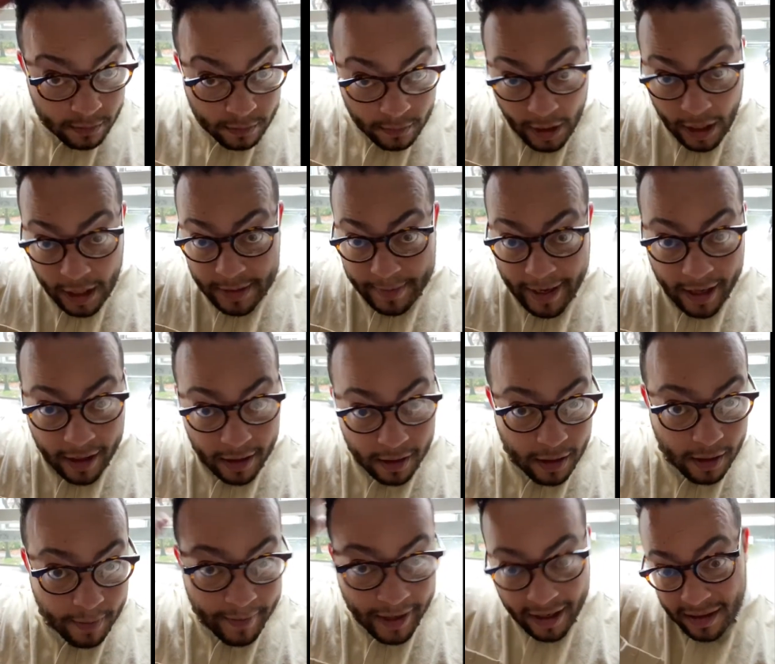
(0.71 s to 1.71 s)
How's my hair
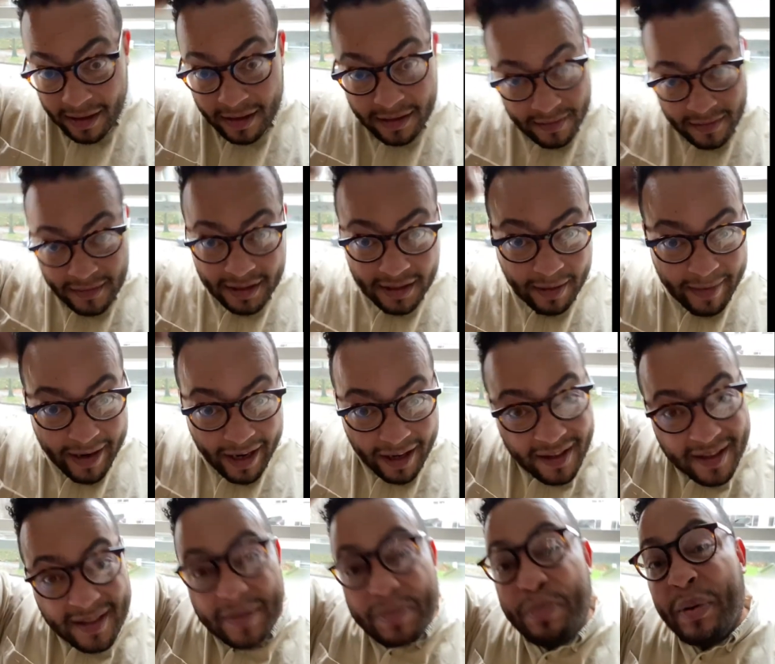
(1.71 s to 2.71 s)
look? My hair
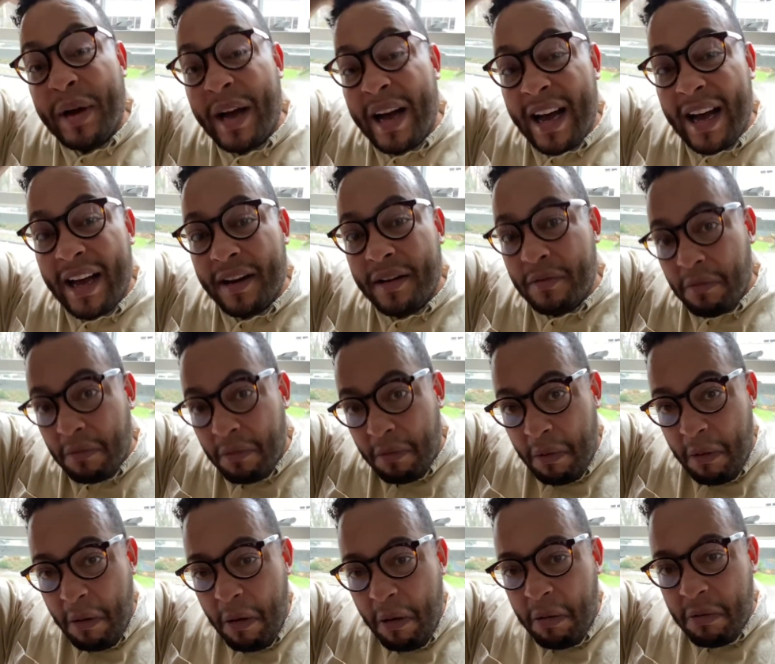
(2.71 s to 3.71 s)
looks bad.
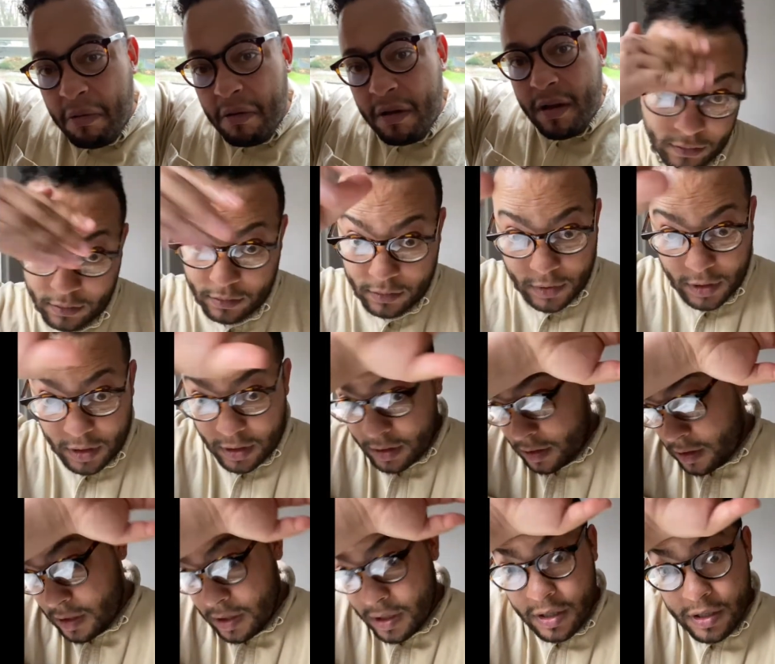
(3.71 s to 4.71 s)
Woo!
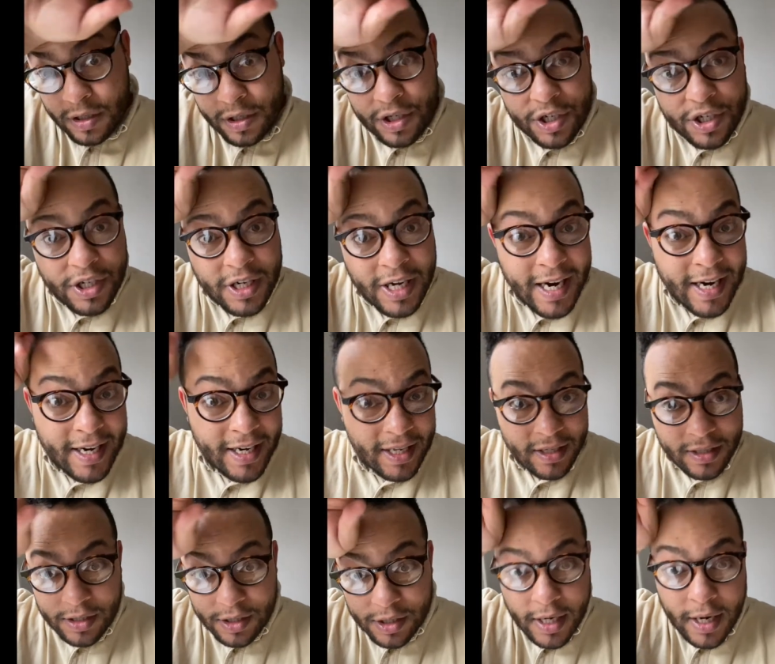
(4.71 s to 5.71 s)
Shiny
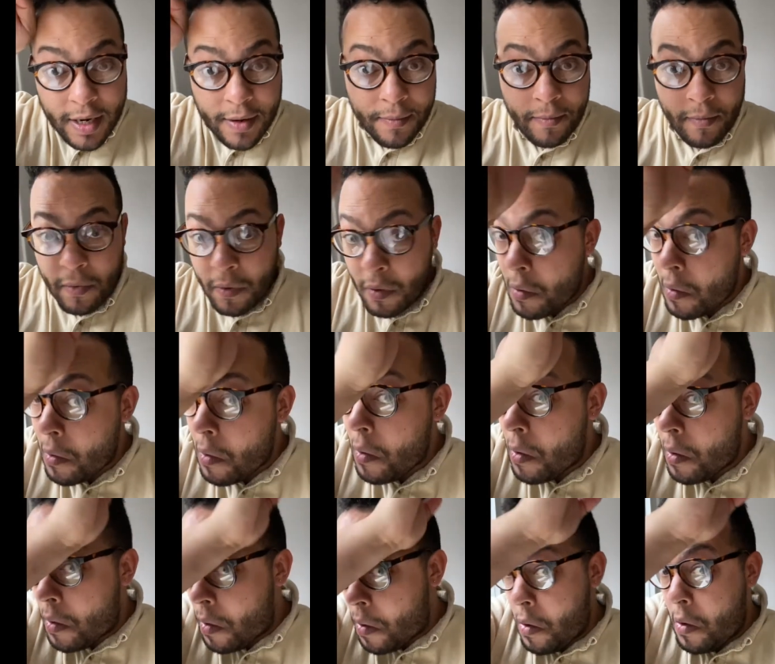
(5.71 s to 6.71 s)
and shit.
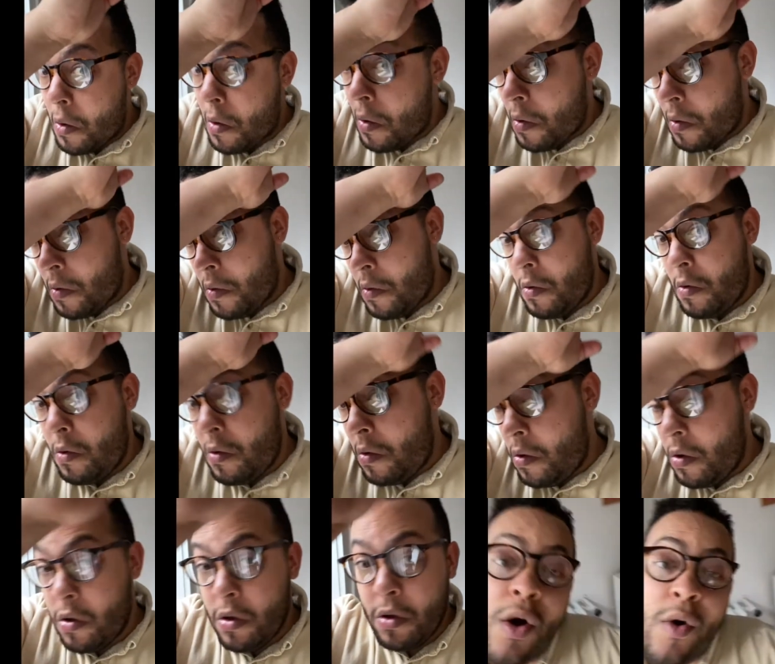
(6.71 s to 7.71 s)

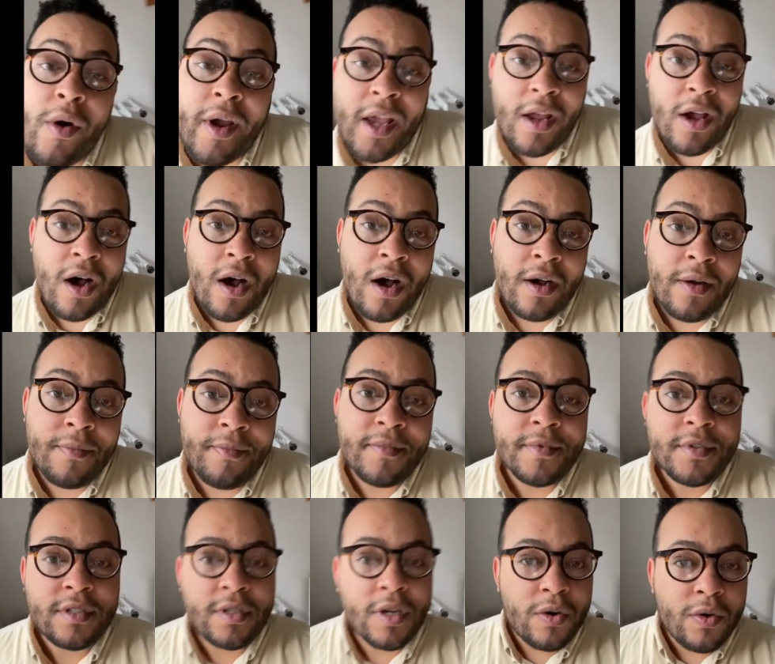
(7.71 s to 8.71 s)
Woo! Okay, y'all.
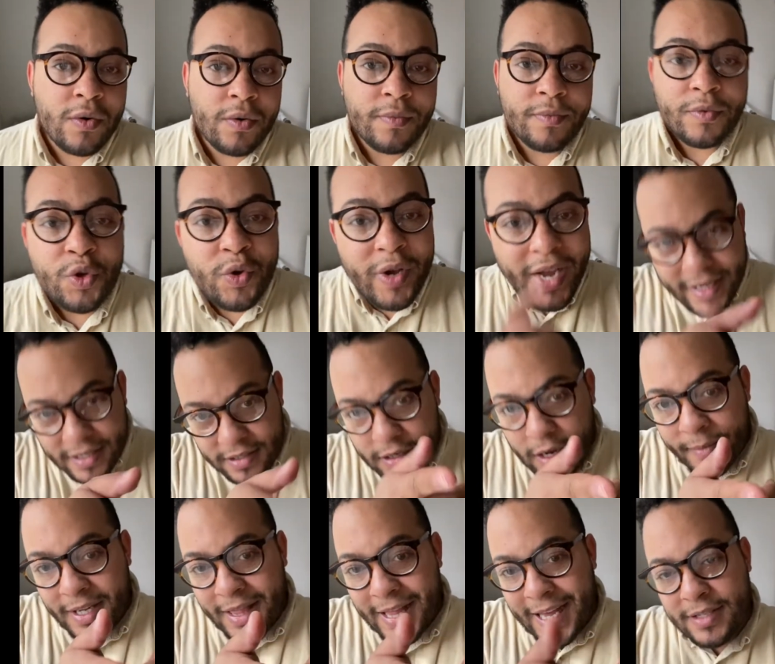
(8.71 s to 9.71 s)
So you guys saw
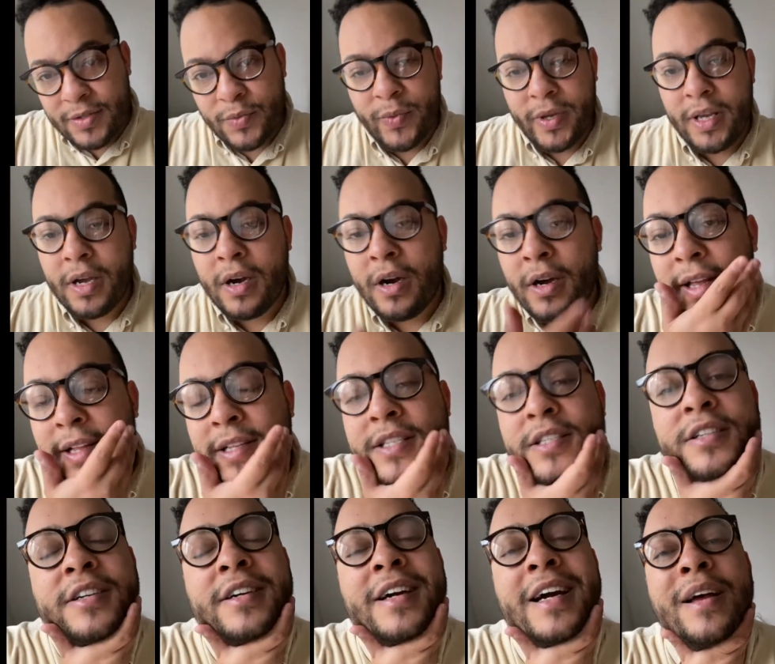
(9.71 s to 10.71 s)
me last week on
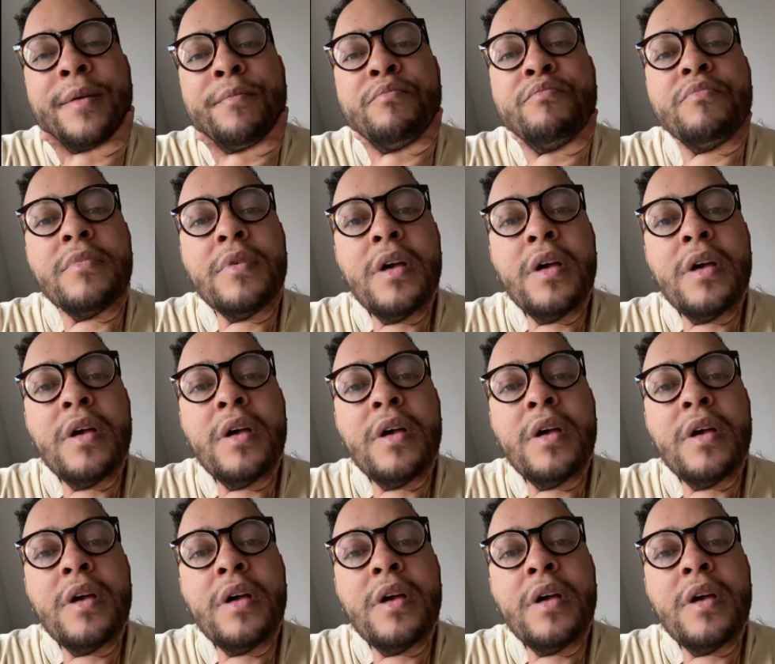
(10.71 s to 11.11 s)
Instagram.